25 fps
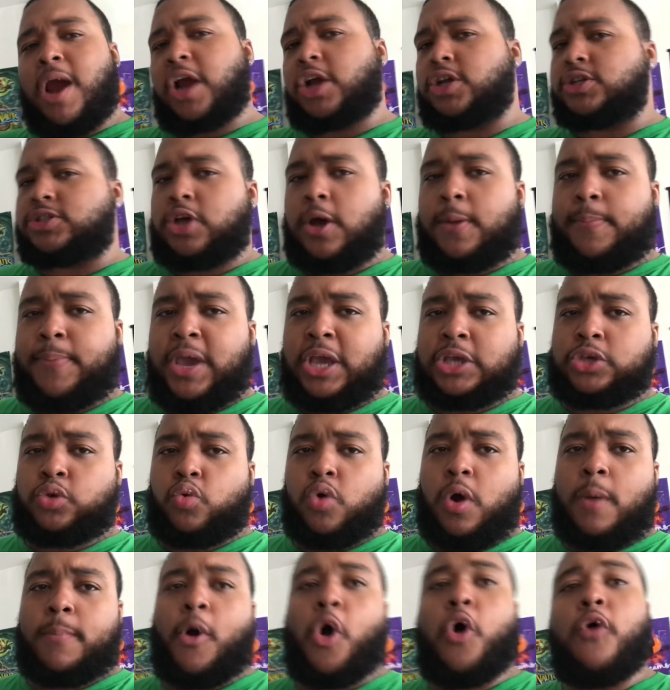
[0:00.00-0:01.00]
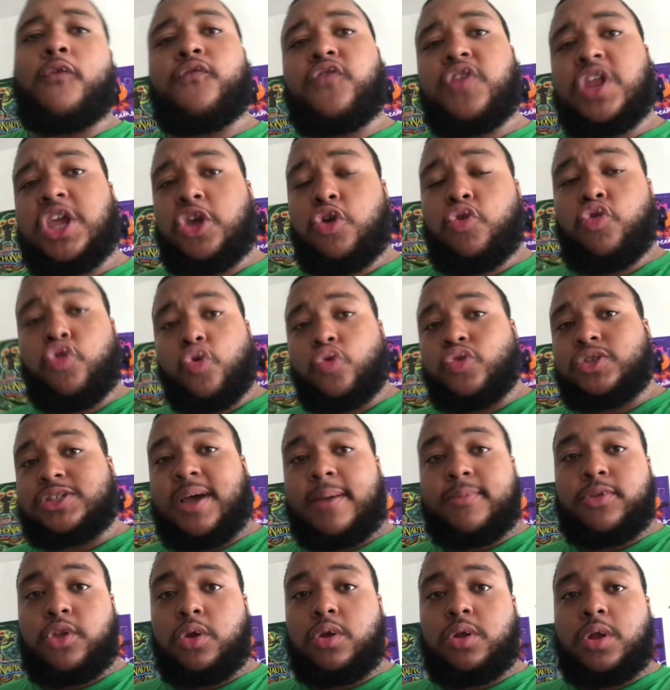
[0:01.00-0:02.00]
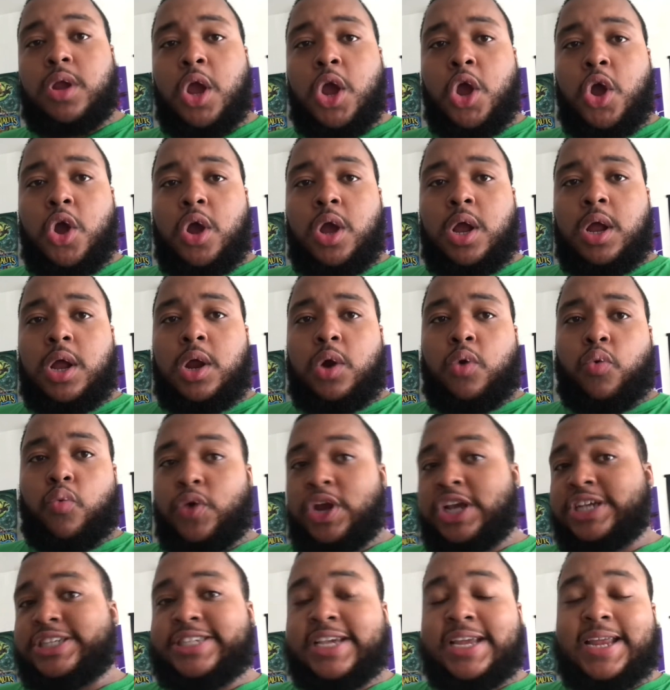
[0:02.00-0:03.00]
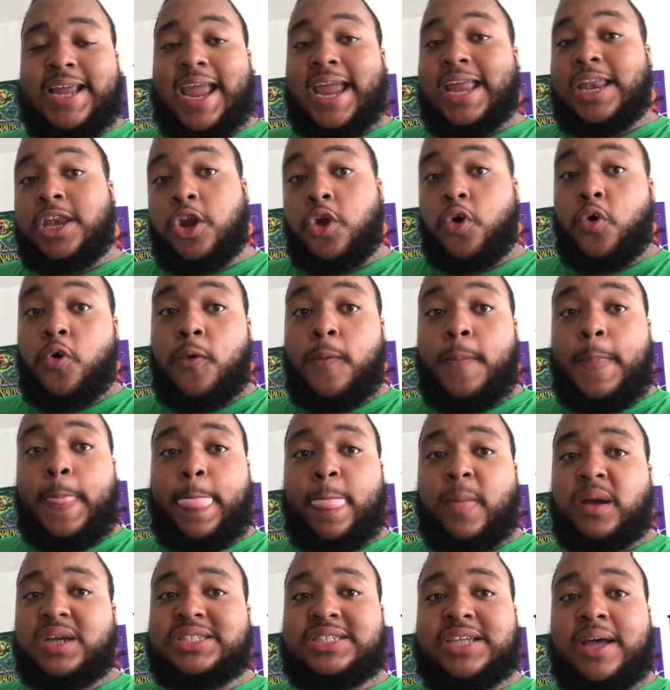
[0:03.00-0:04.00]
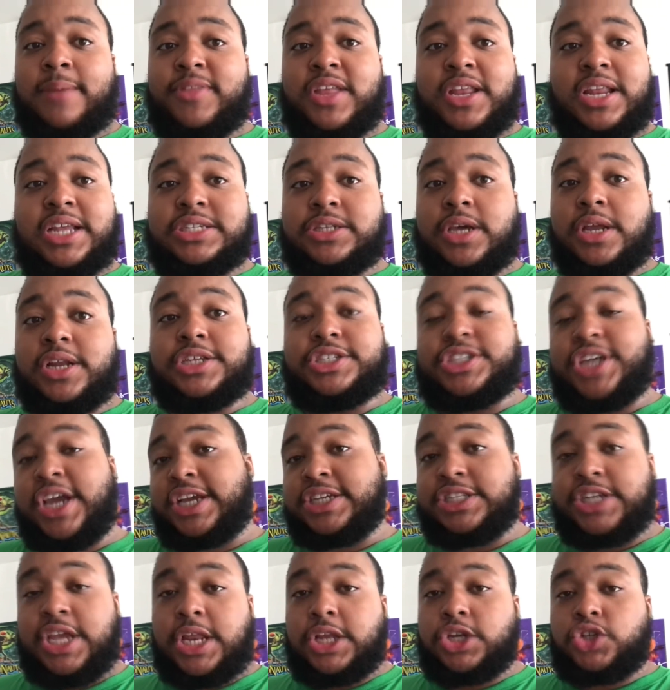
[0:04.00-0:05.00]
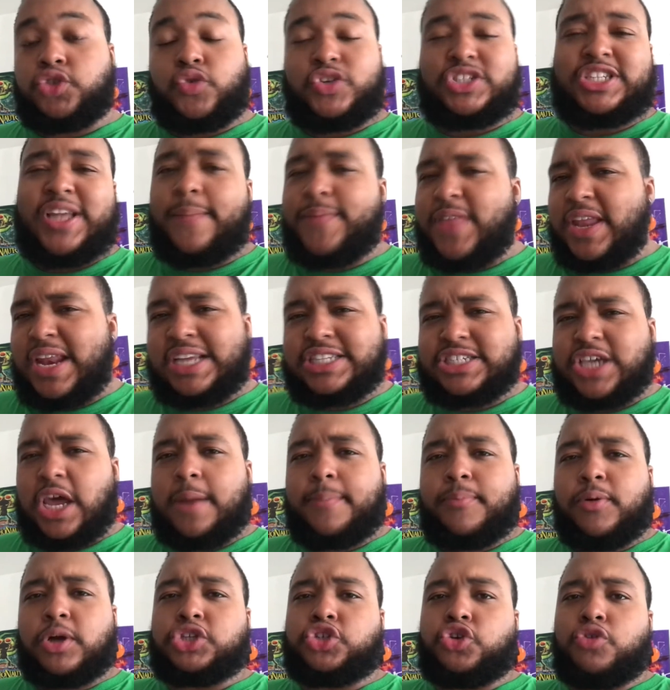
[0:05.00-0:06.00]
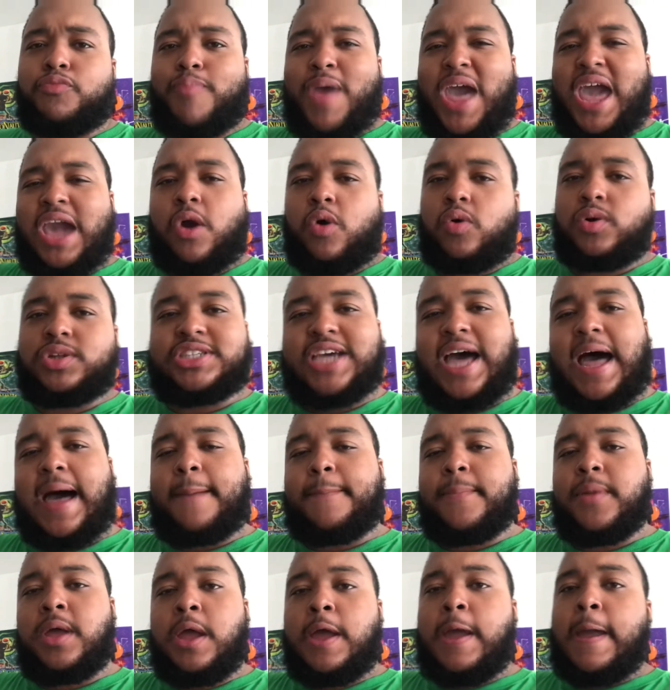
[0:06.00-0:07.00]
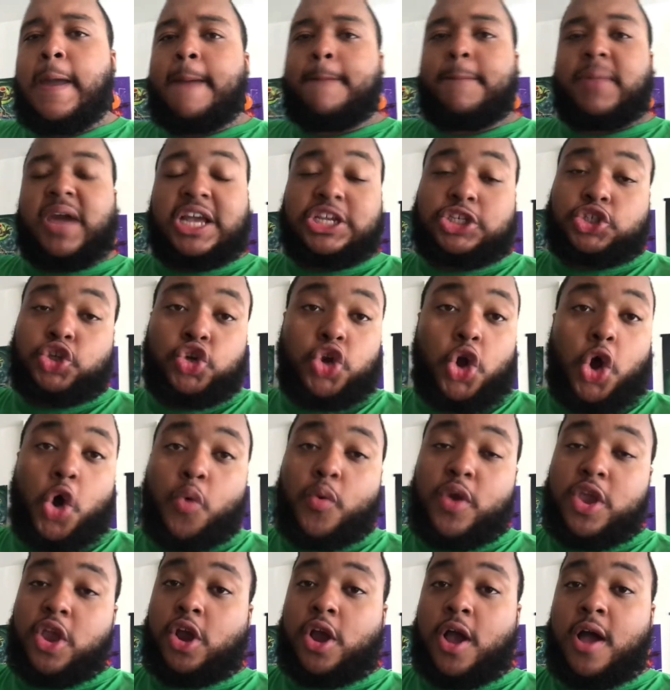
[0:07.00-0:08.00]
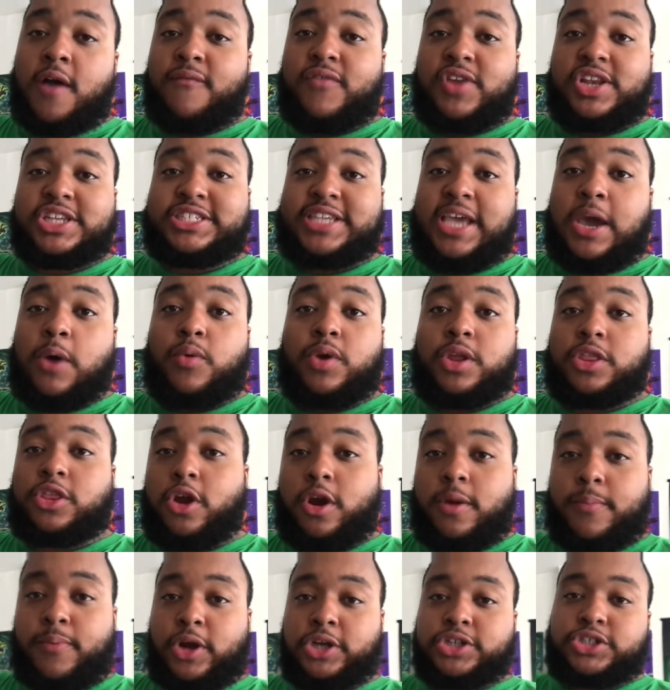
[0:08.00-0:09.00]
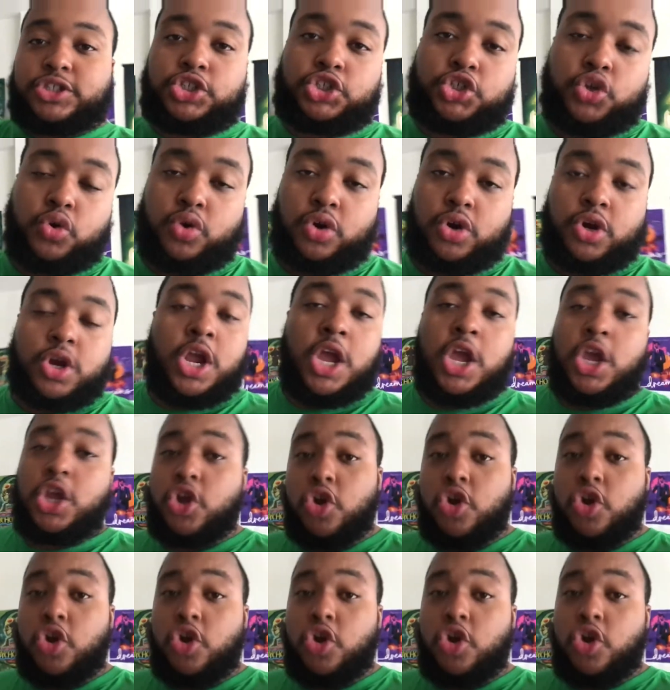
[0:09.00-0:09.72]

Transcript: Microsoft pick you up. Hopefully you do something recent and new, something that's going to change the industry, something that's going to put you back on top because you know where your comfort is at with a third person shooter.